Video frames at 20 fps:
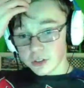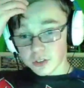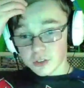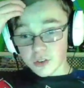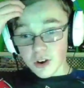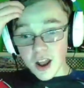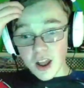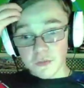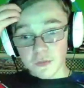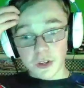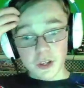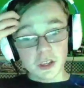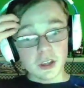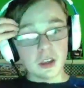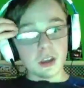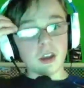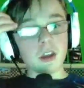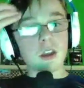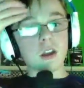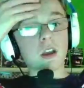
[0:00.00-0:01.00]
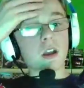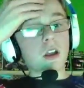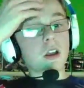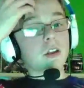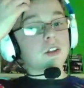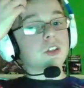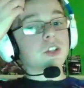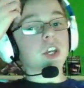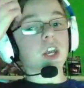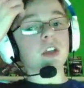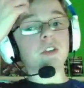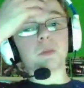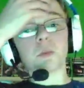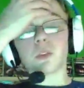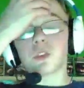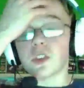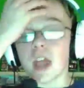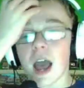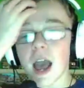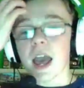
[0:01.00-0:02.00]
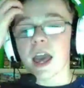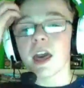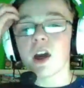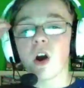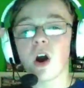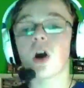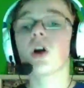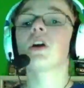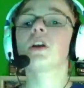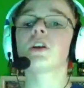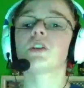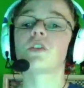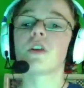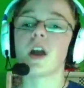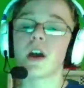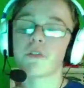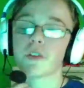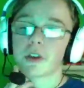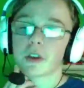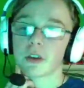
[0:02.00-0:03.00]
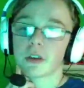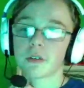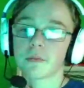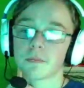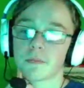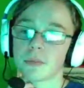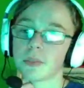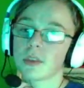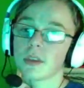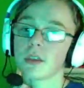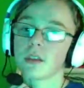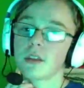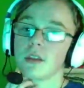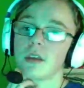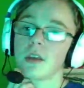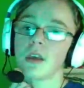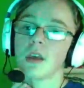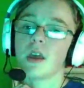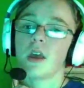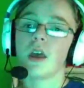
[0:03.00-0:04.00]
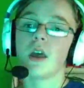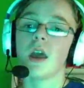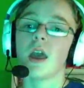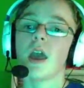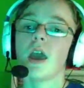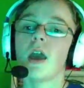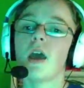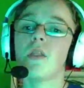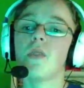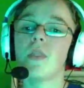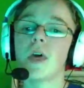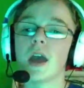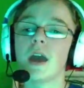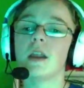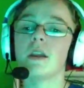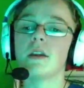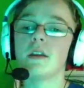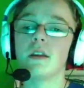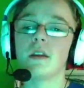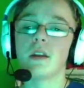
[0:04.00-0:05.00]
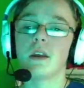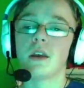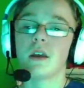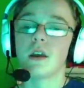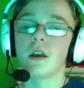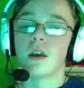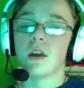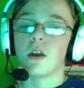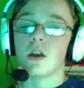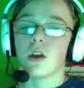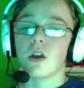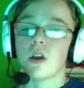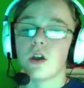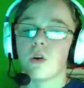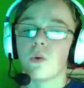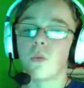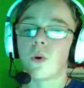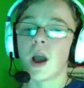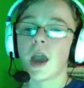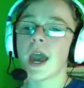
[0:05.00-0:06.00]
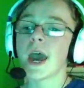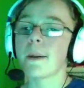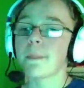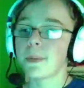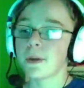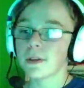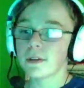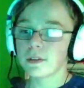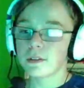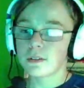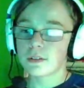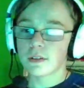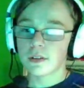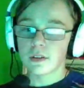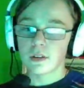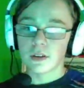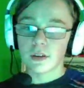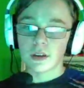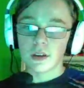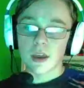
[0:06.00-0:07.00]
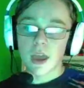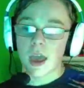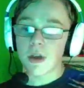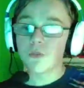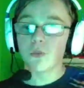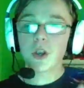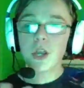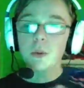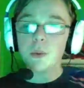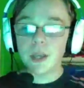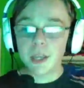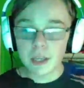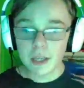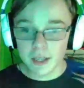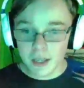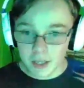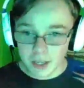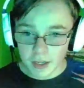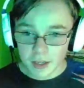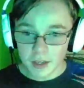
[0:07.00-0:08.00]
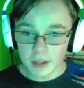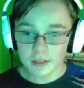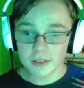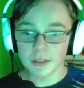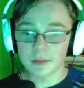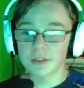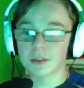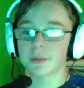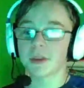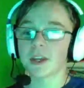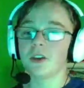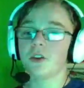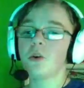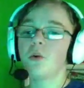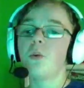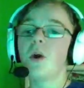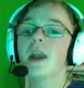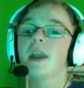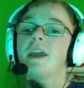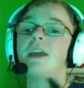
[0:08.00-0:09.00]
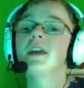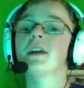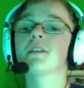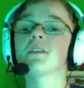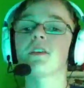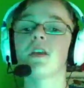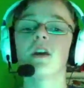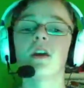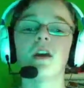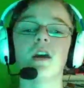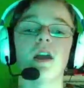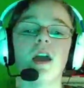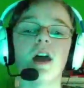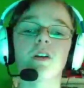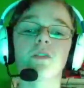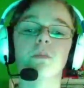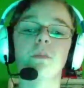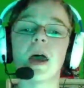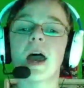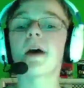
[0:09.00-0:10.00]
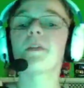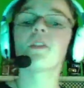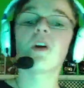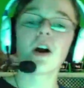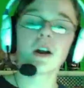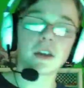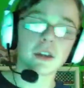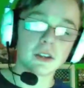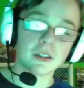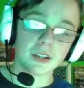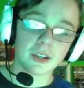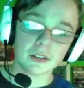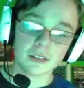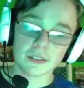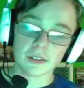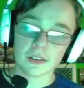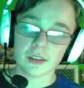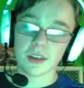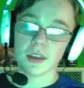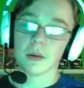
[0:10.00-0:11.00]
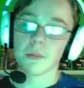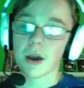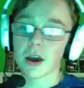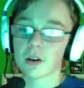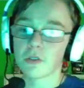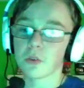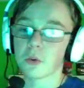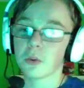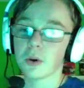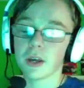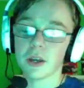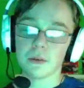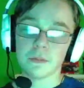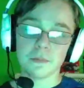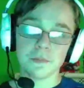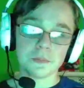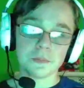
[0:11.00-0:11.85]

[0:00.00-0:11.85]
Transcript: traffic. Chase was not at all good at traffic. And then what happens every week, it seems to be a new way he has bad luck and gets him out of a win.